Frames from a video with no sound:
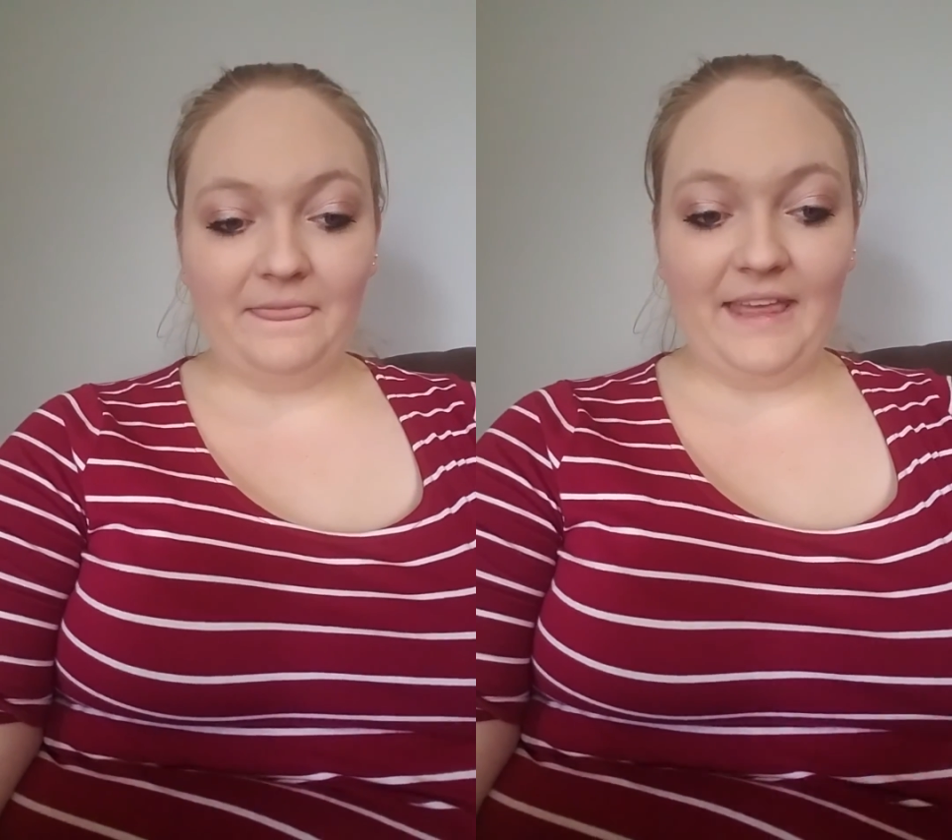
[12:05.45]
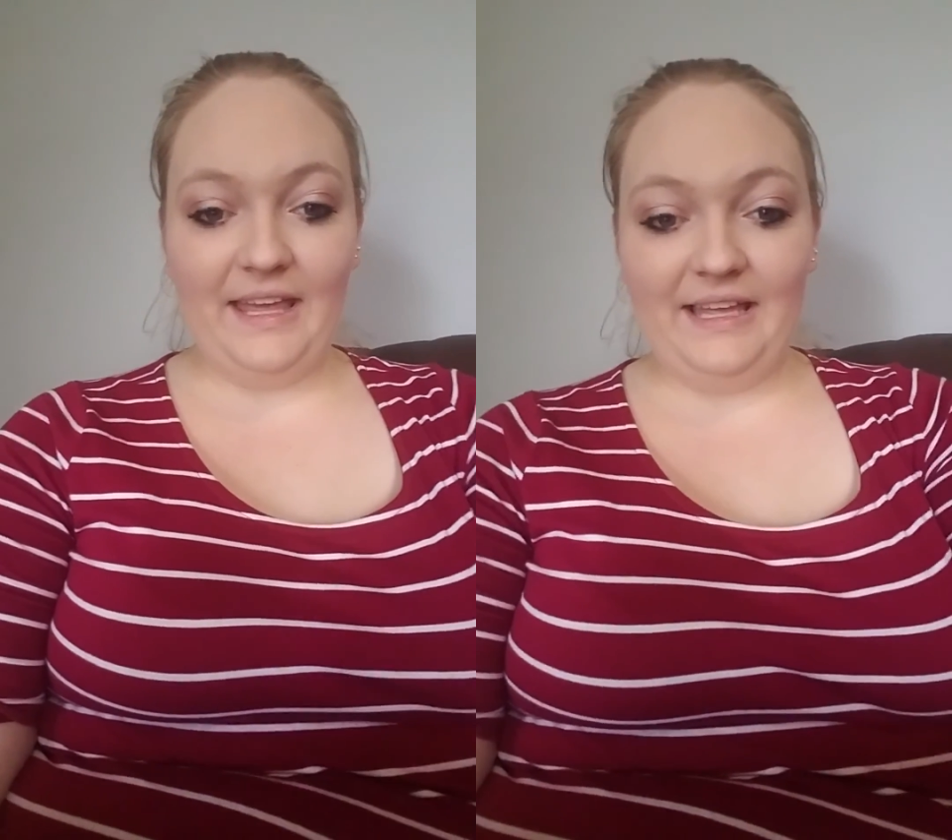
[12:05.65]

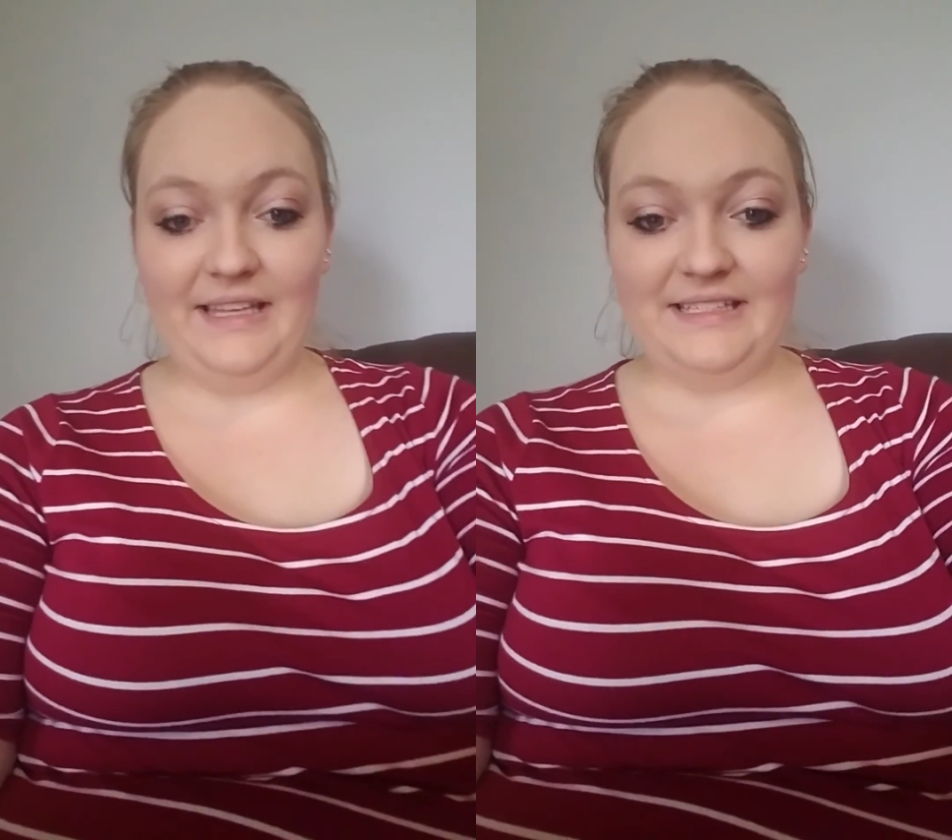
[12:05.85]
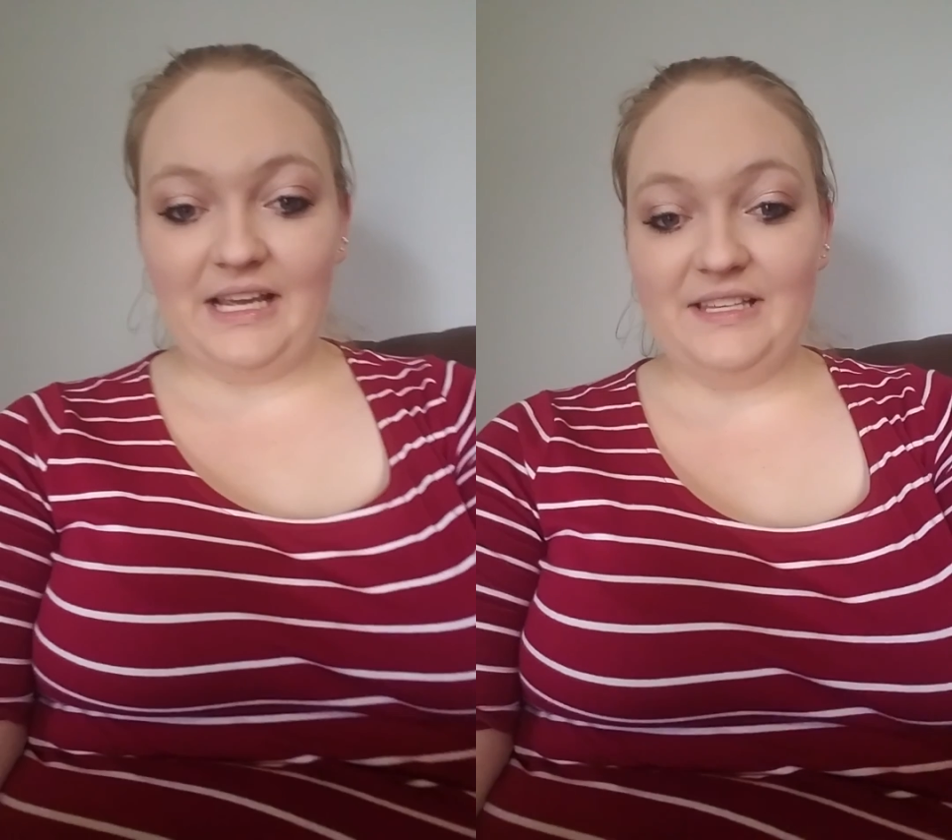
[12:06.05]

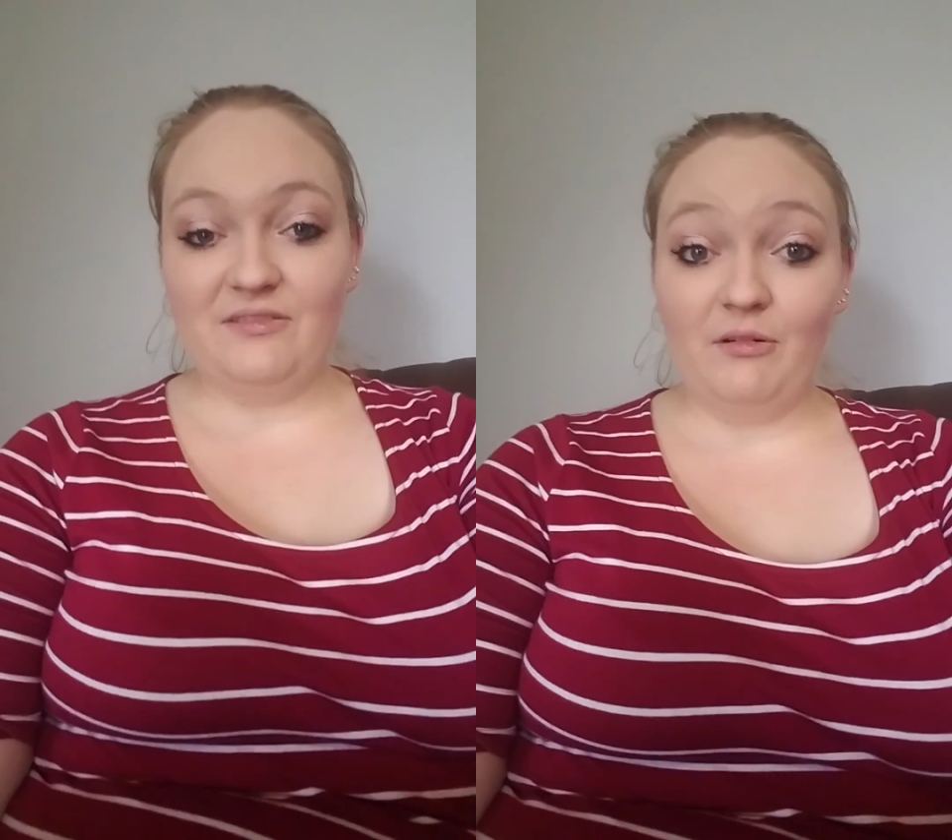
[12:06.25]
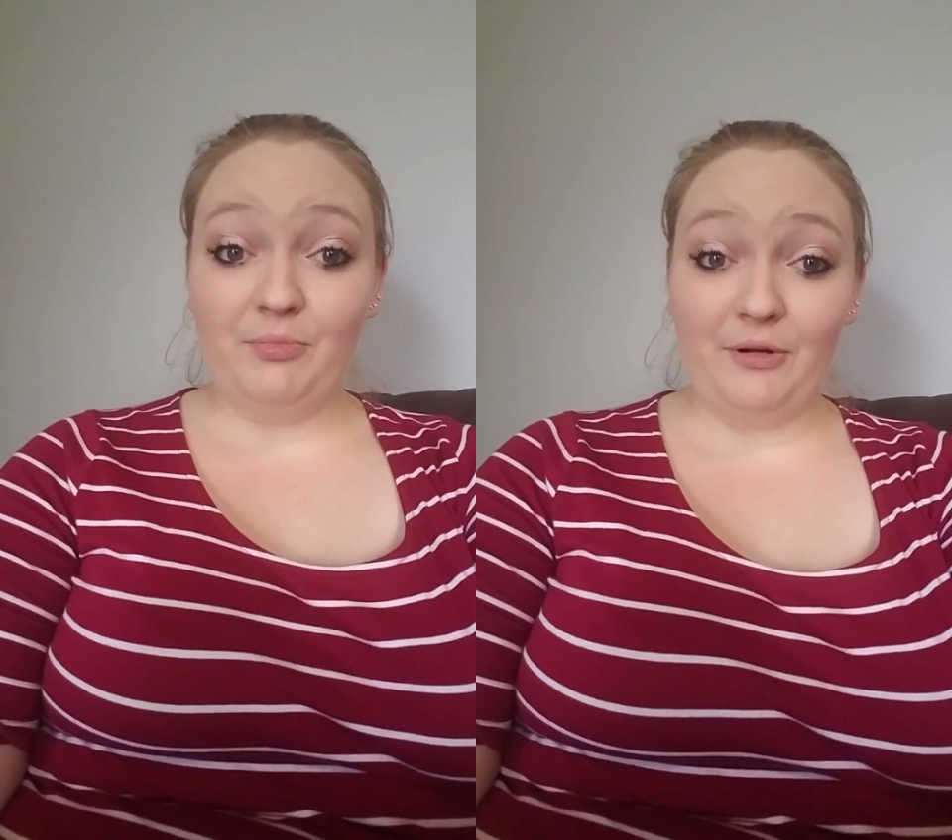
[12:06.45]
And I
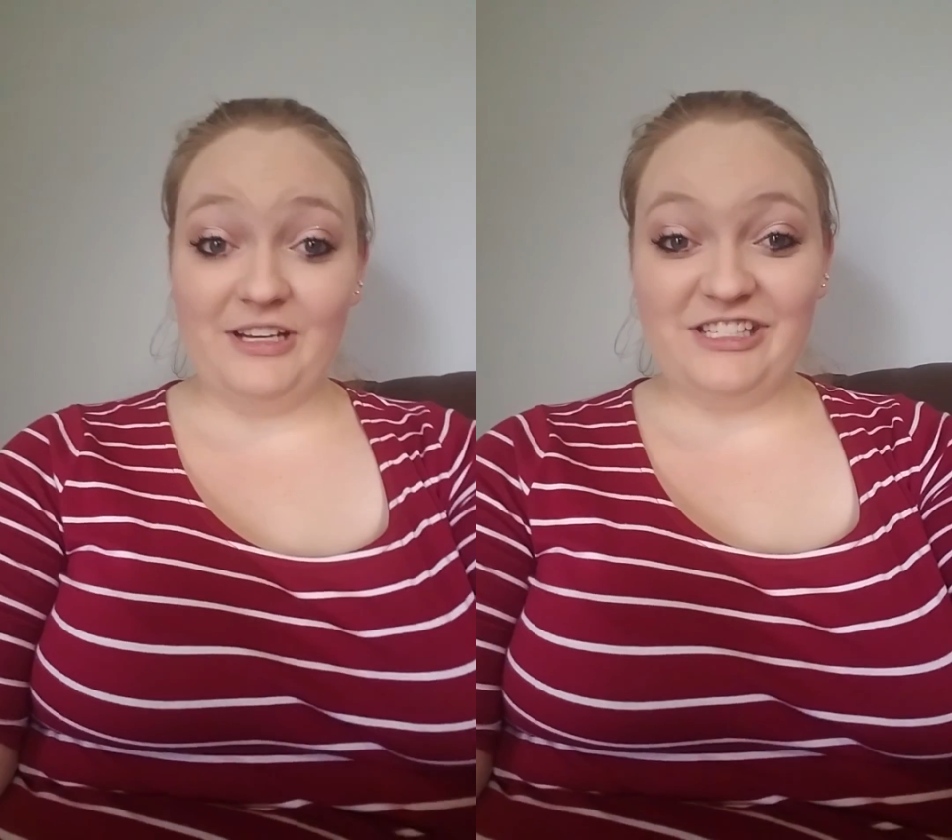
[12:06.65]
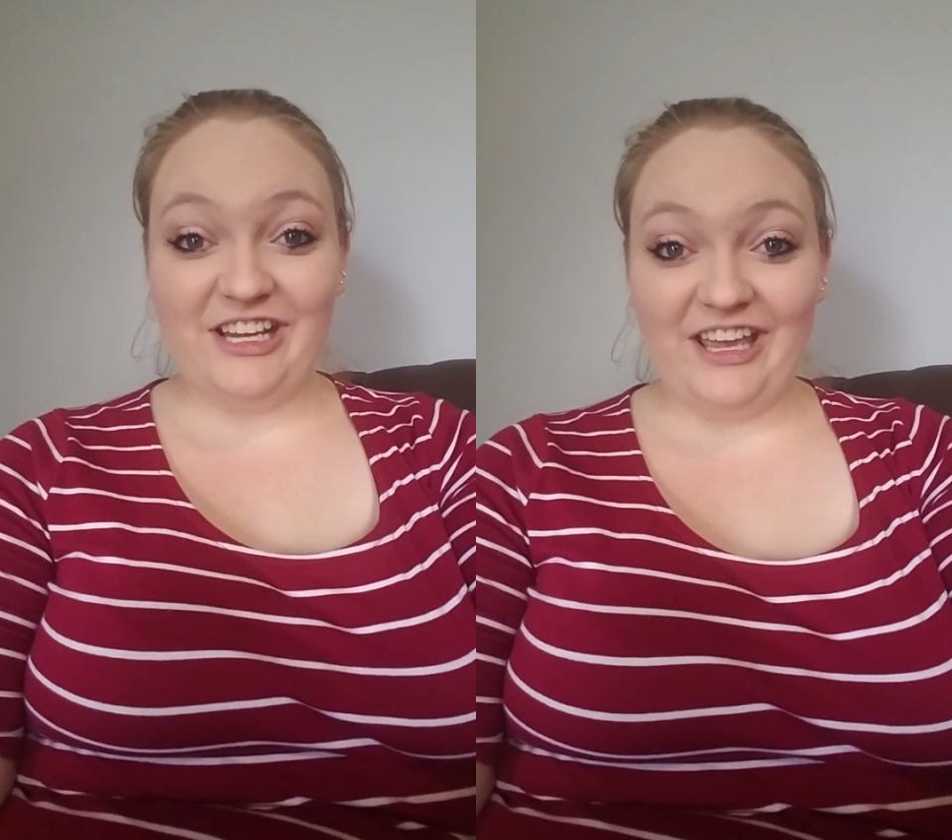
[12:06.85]
so
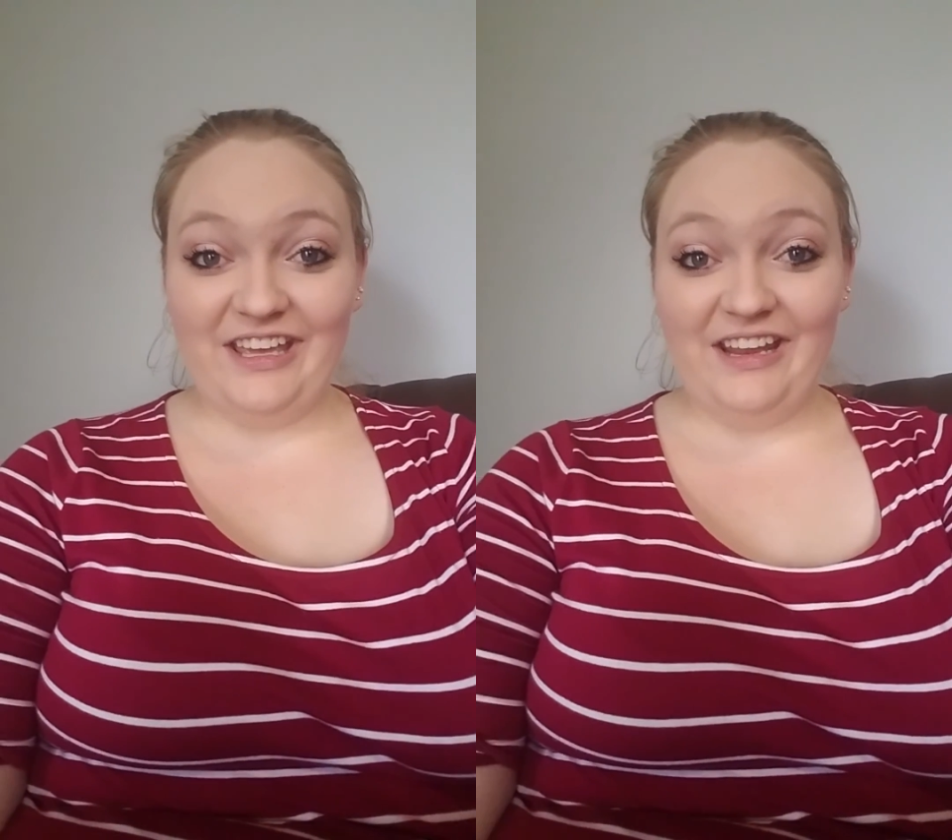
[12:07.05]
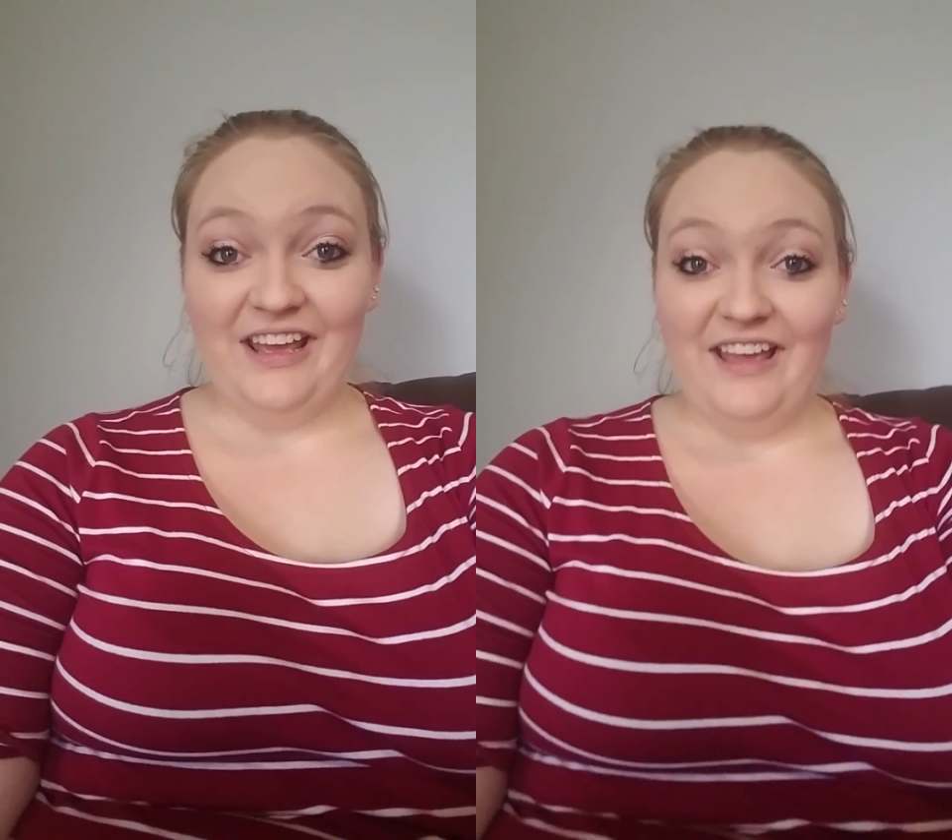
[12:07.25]

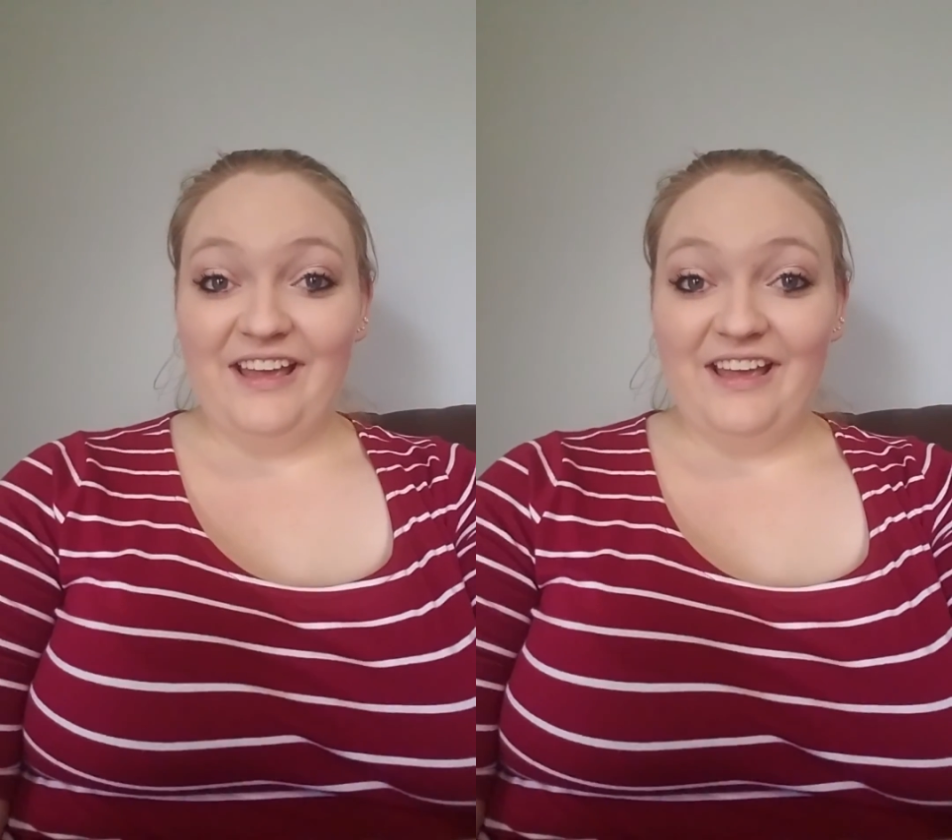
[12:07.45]
appreciate